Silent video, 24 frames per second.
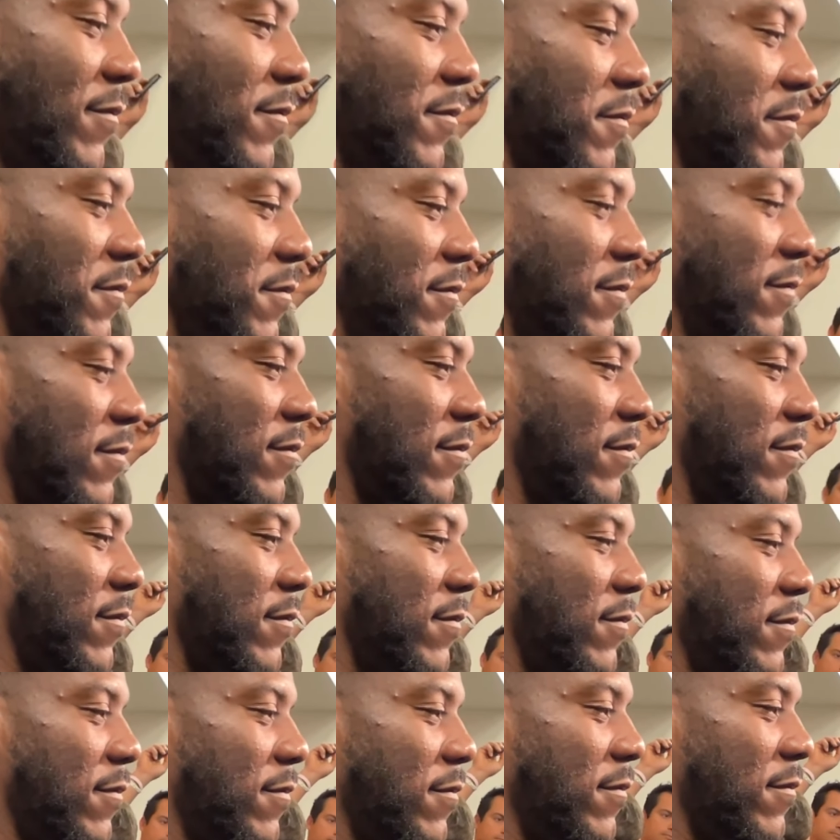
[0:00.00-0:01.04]
was just about the
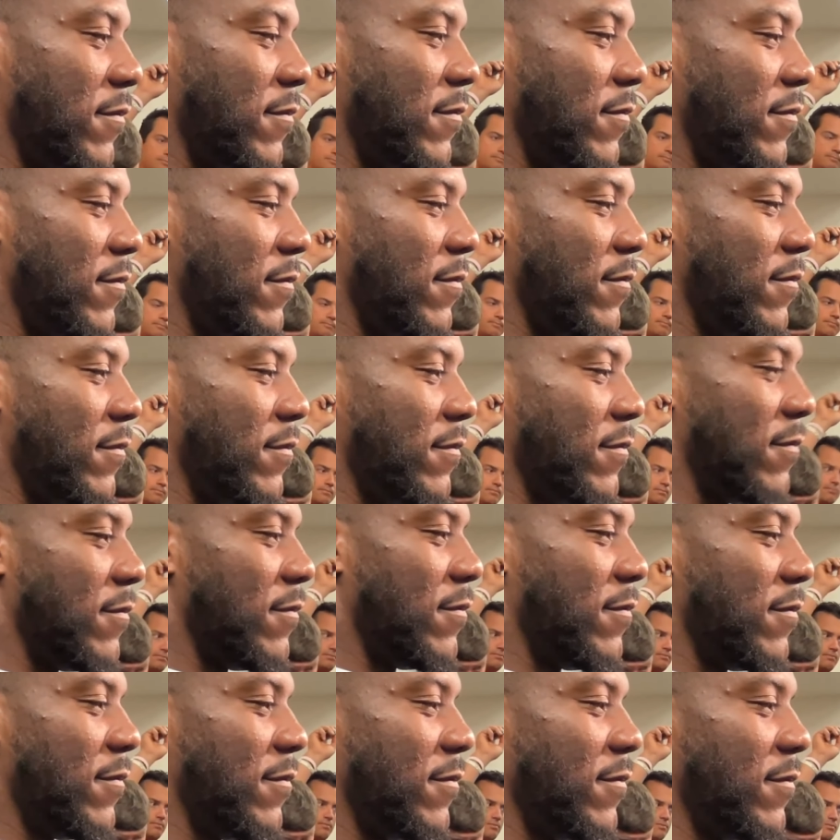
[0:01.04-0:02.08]
continuity that there is
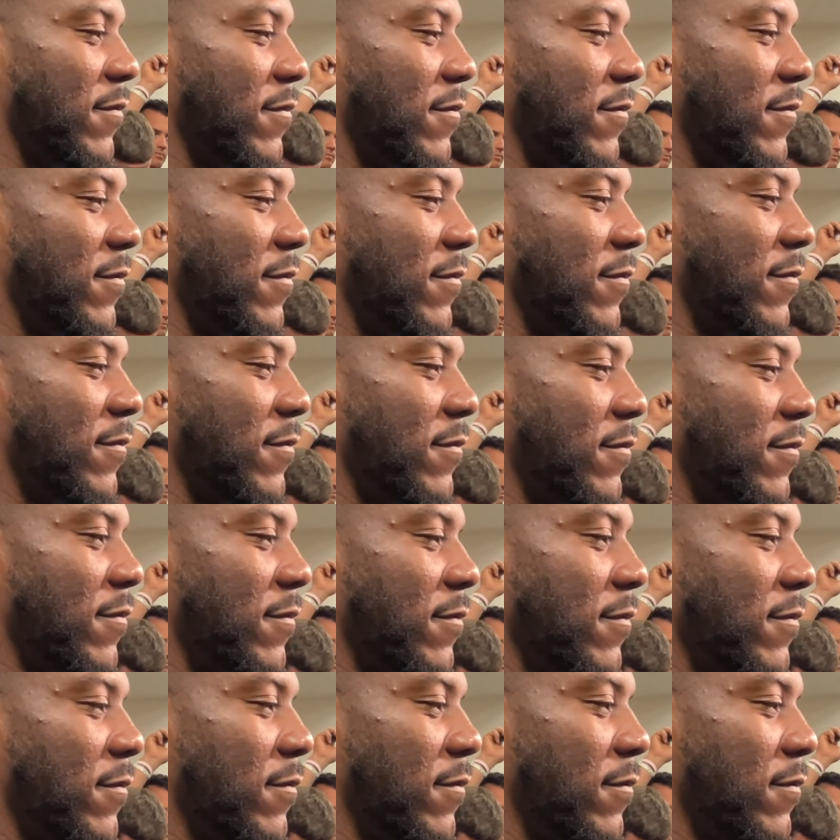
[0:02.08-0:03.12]
within this locker room. I
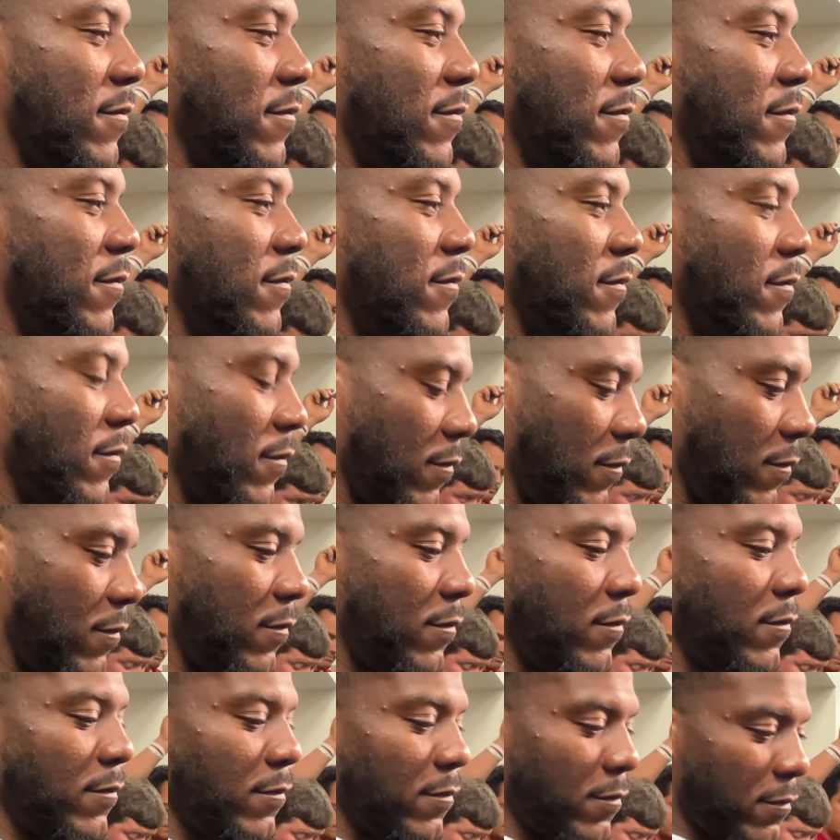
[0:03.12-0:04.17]
asked Jonathan about this a
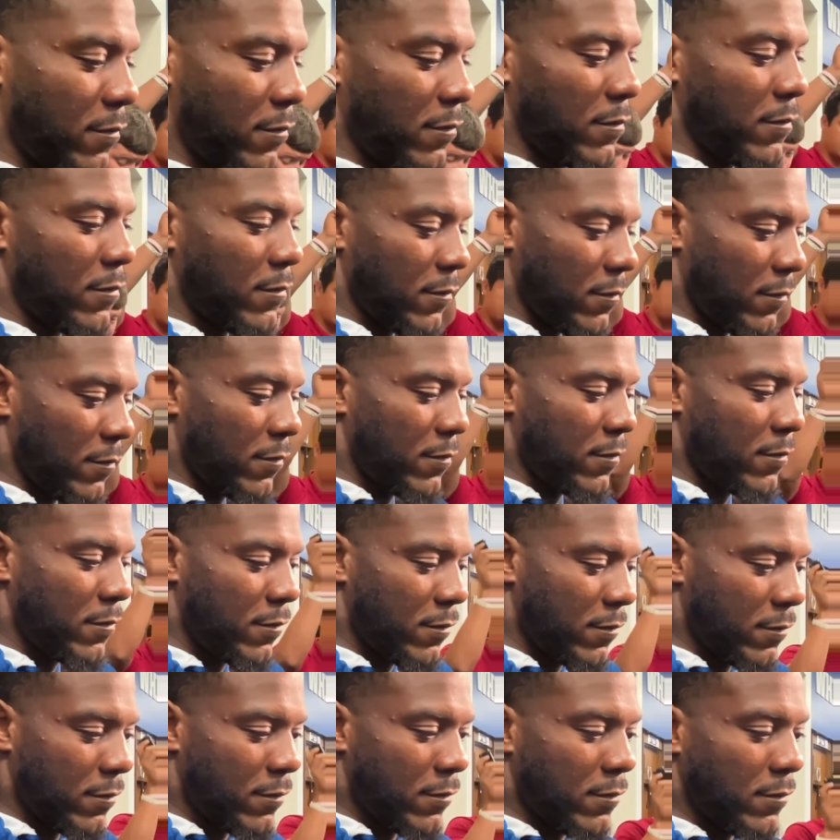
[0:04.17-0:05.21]
couple weeks ago, and he said,
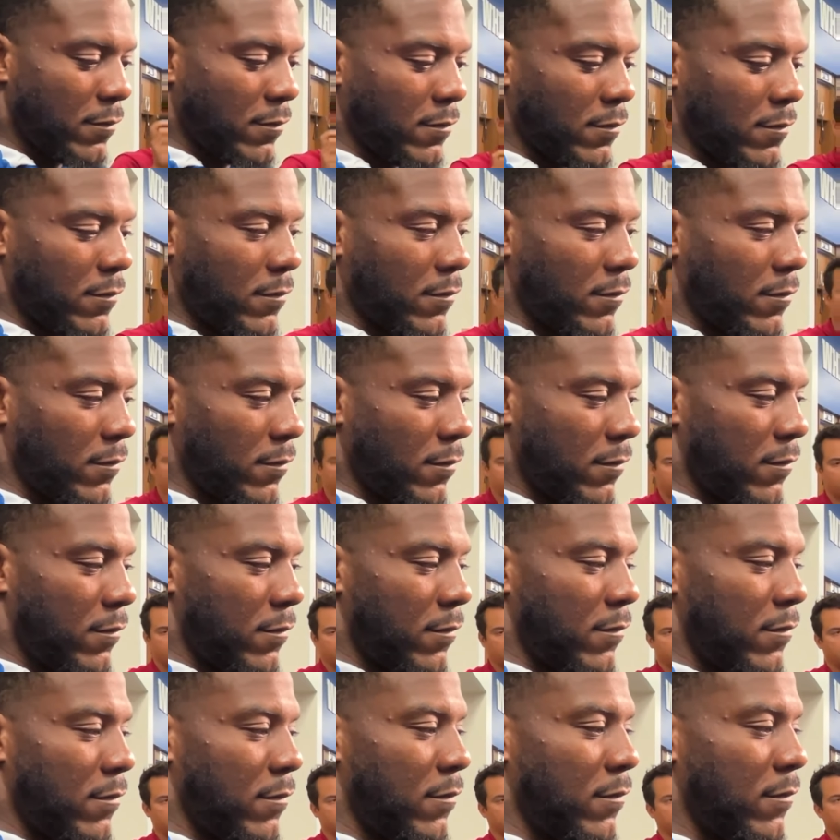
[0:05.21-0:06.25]
it's on
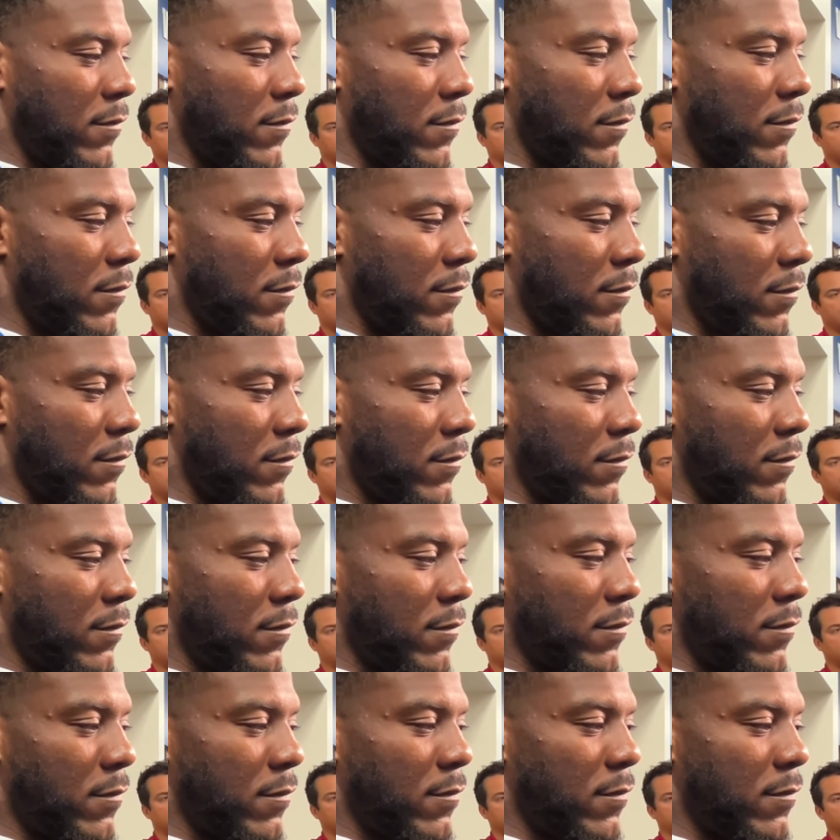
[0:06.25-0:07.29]
us to make
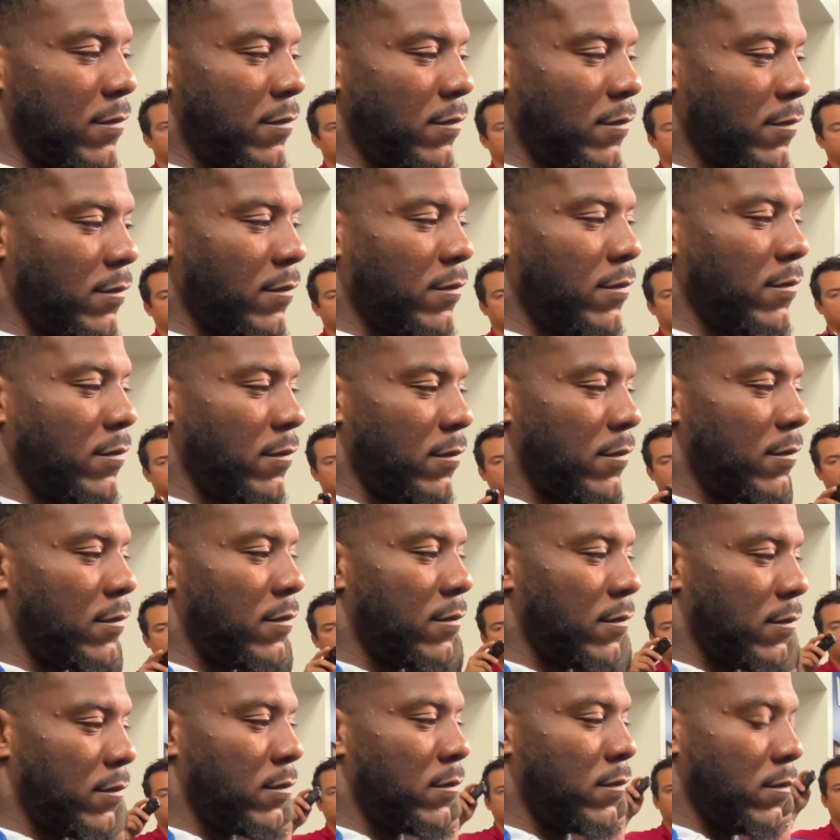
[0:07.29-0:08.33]
that continuity an
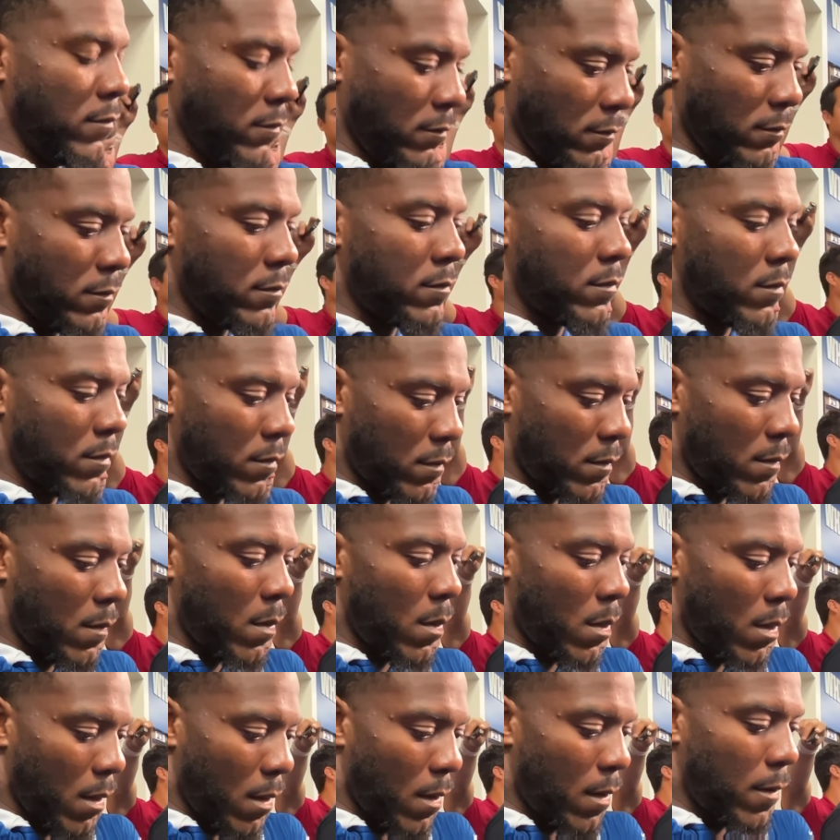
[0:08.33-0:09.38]
advantage. What do you
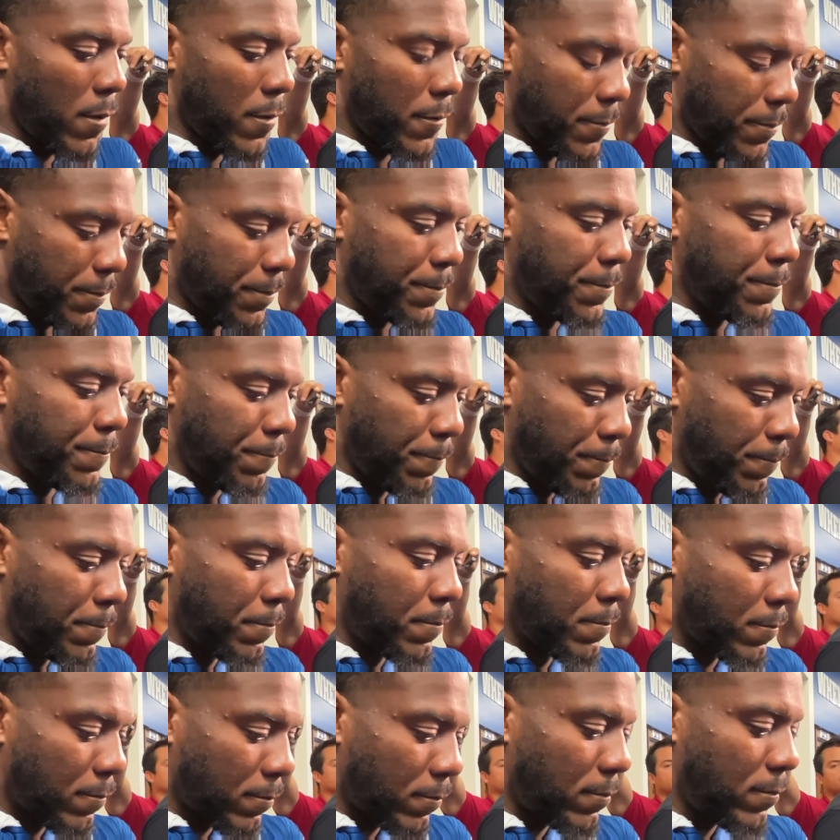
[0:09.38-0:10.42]
guys have to do to
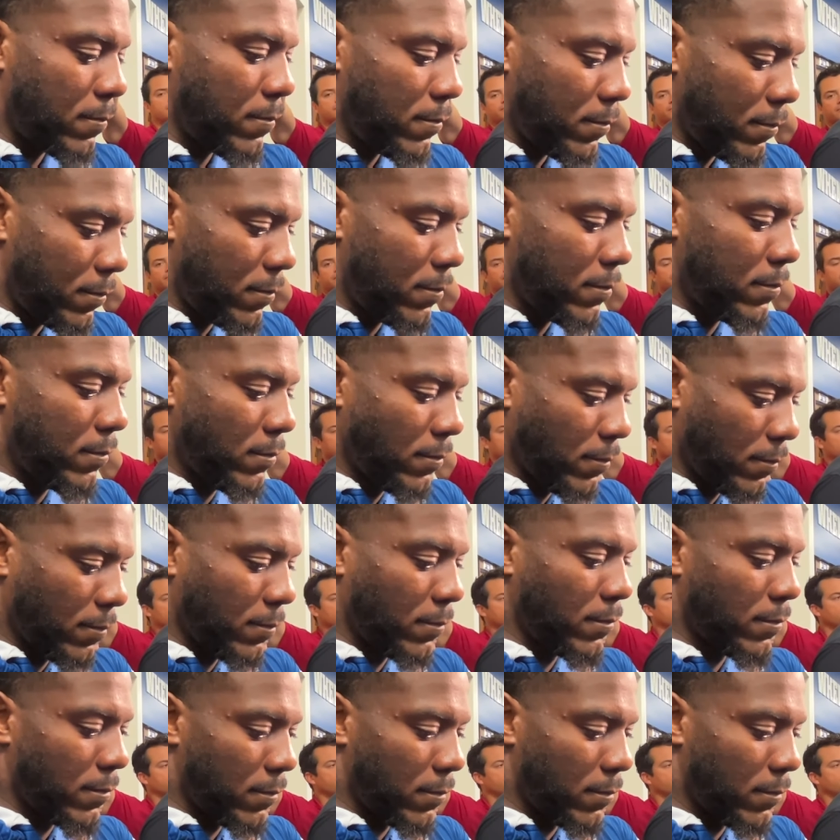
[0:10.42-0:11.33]
capitalize on the fact that